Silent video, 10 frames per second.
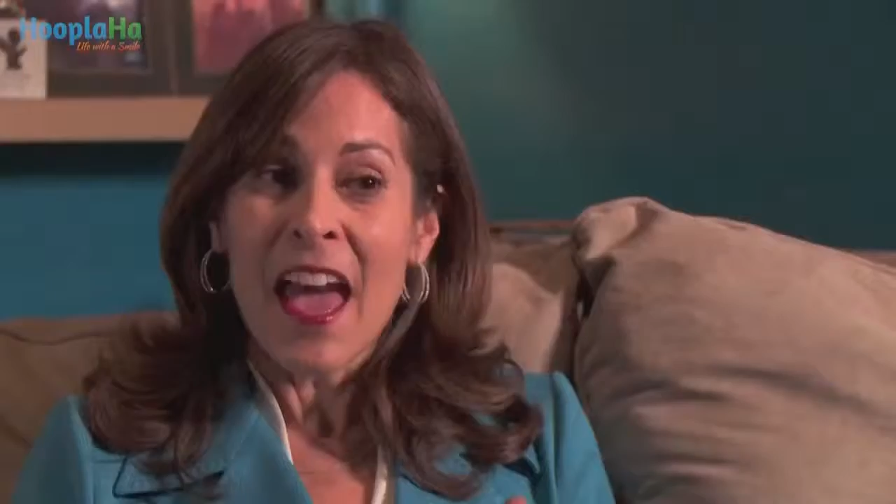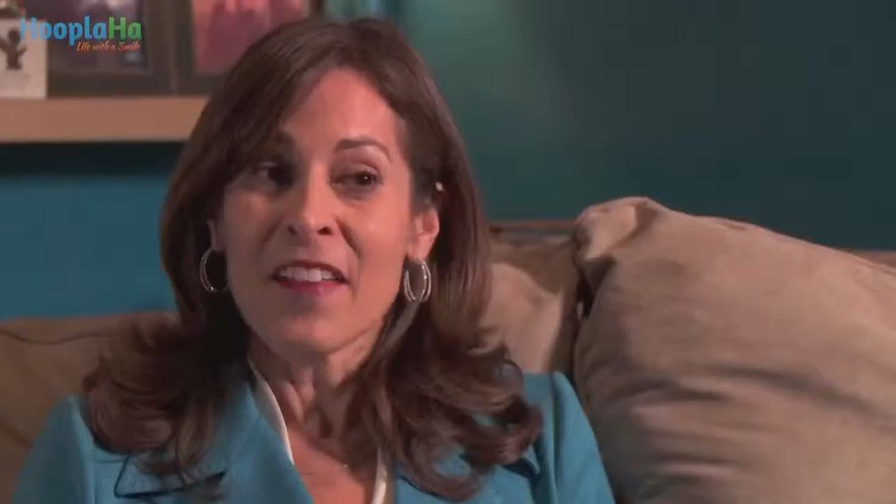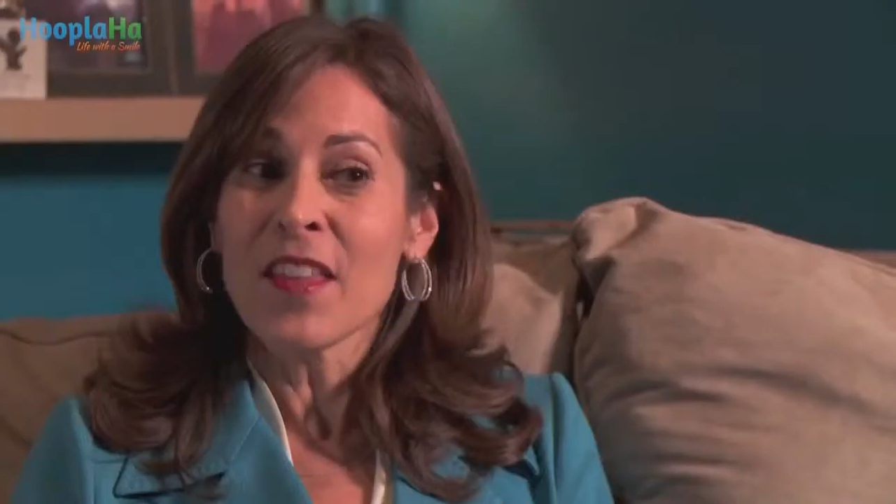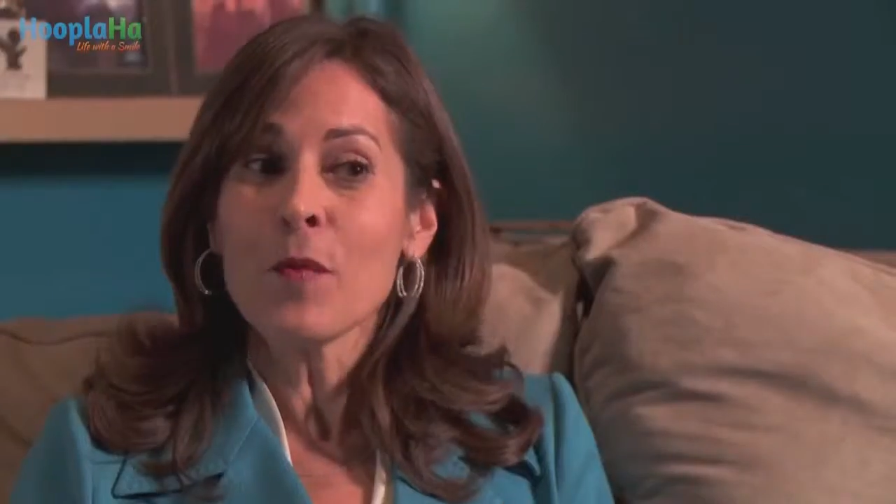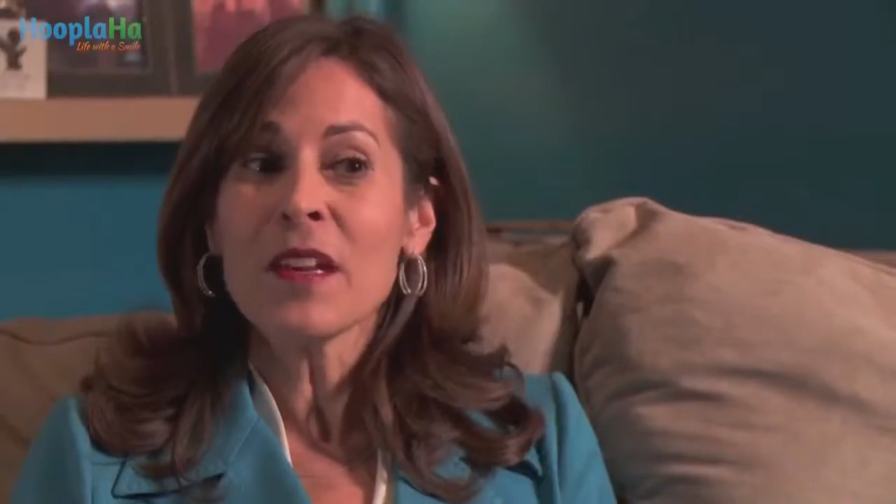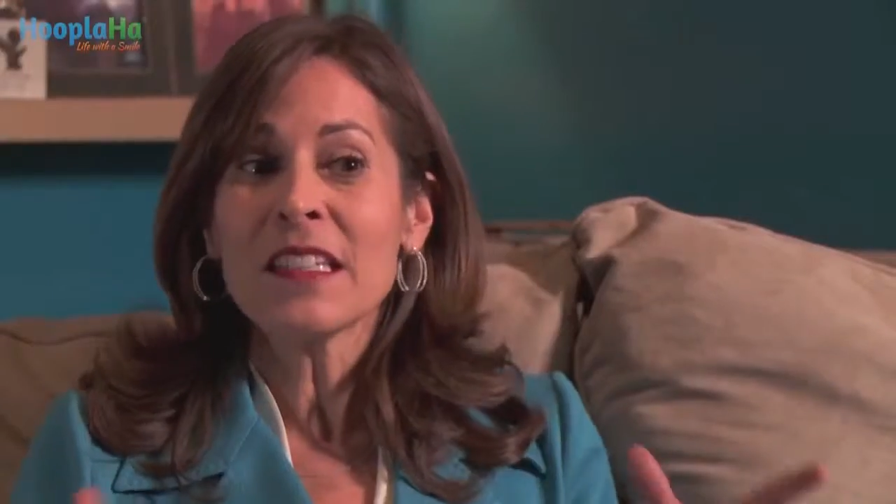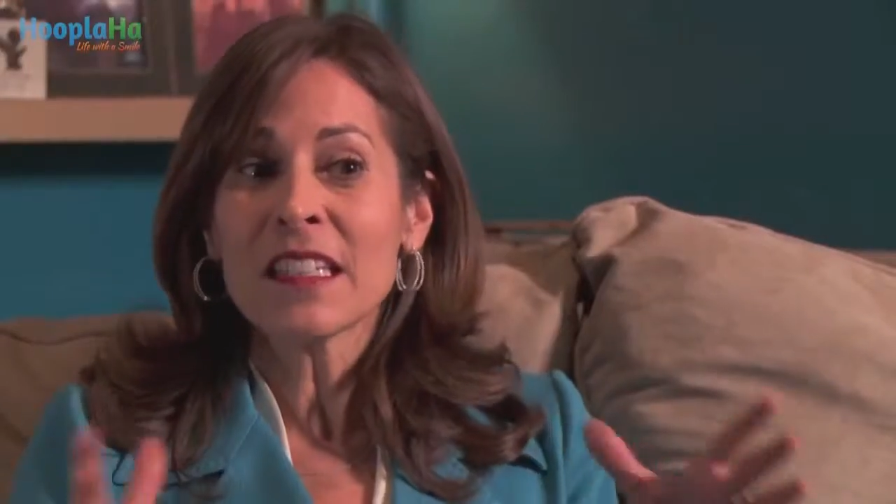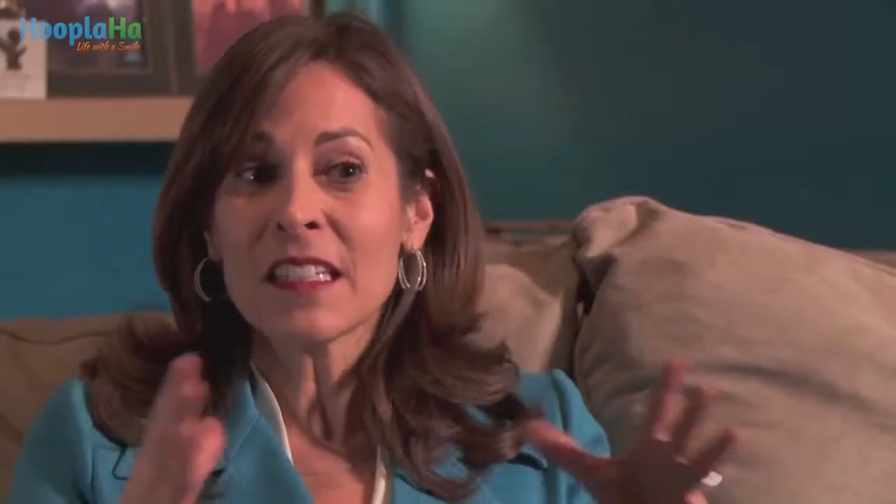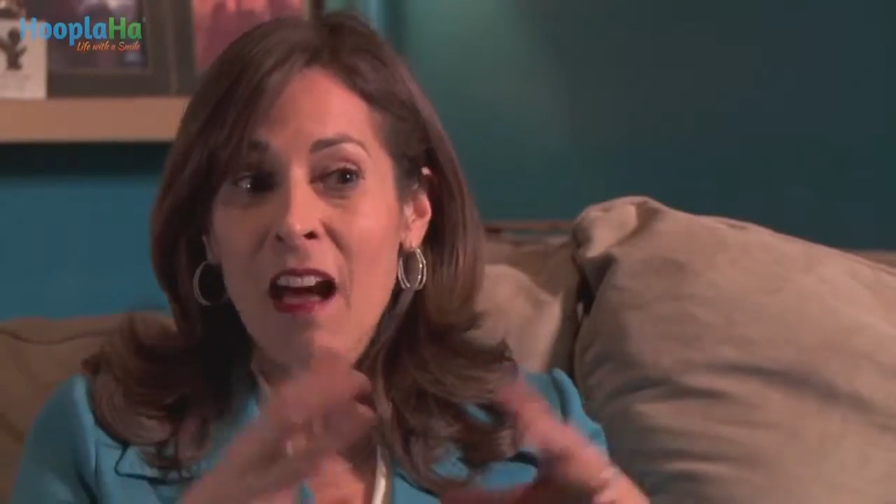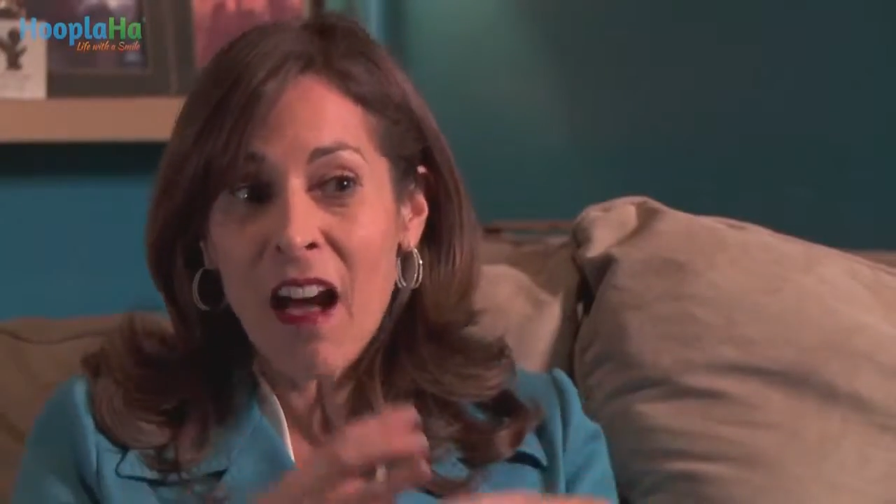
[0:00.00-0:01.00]
And then we
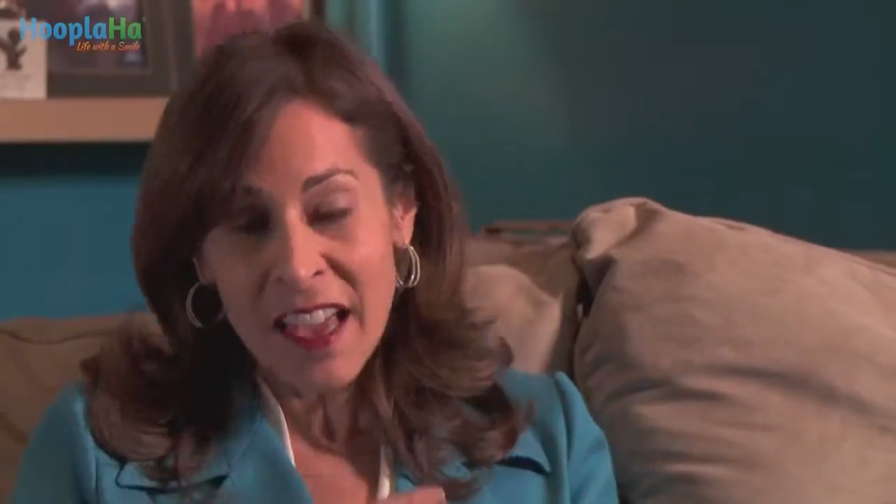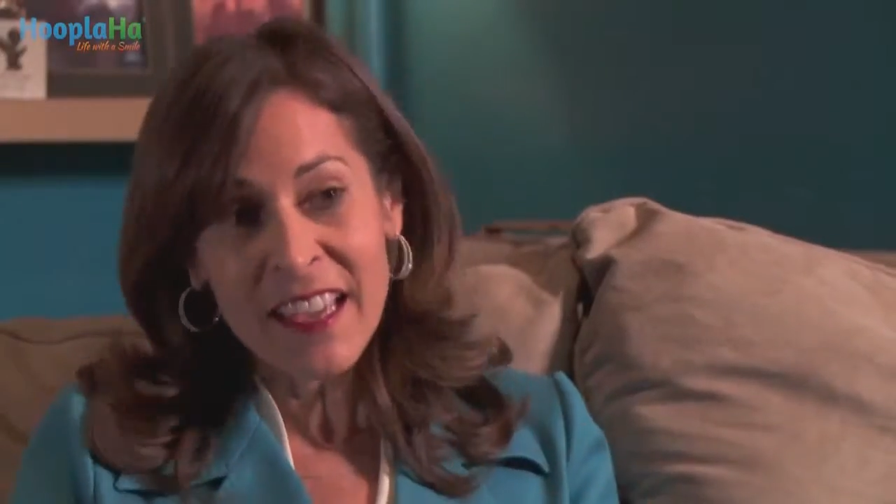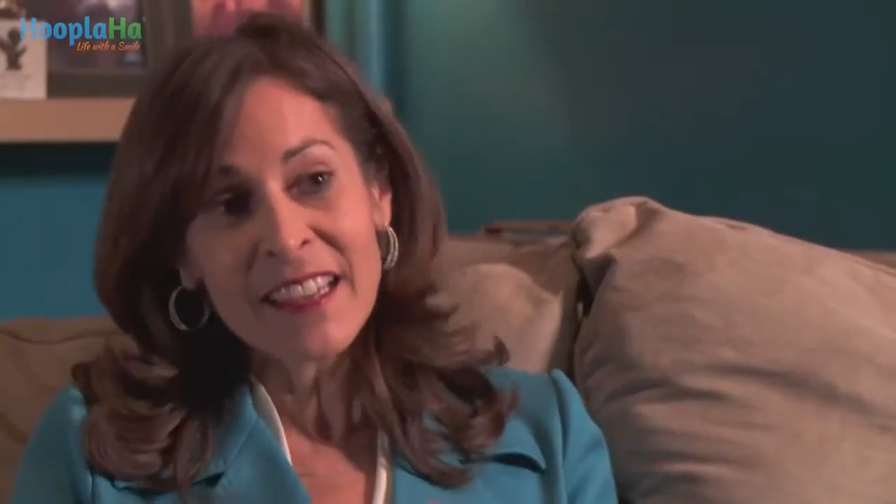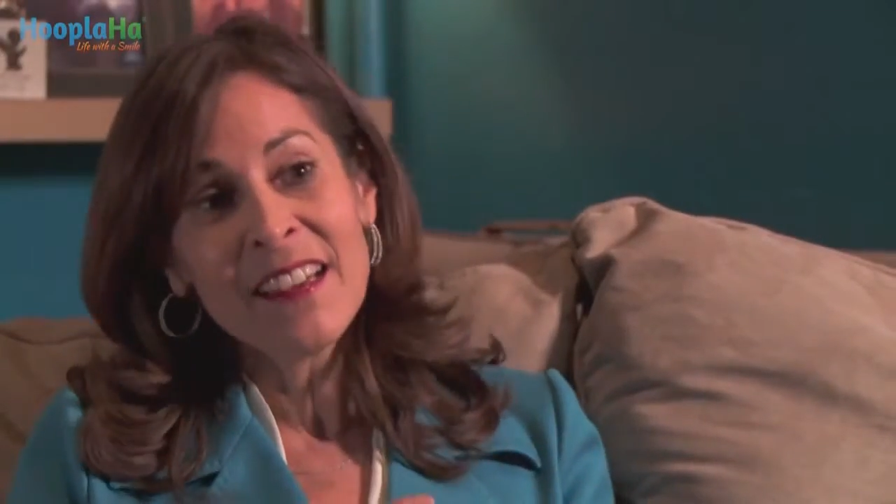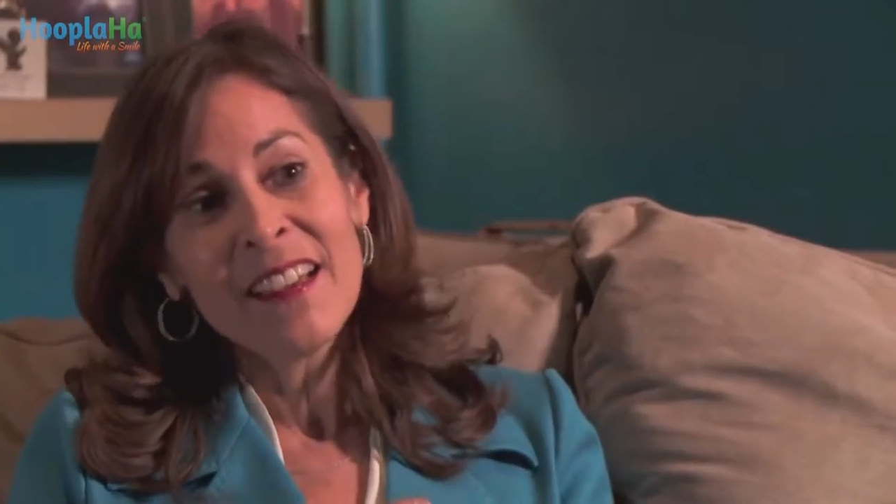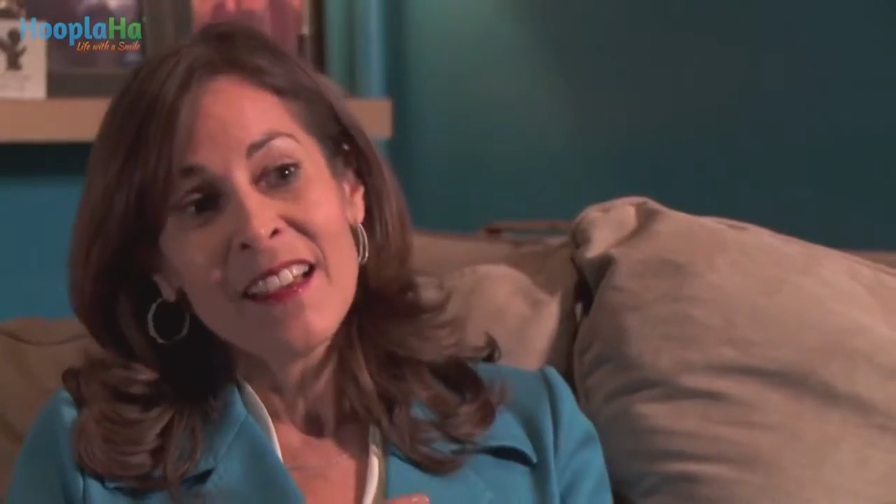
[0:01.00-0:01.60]
design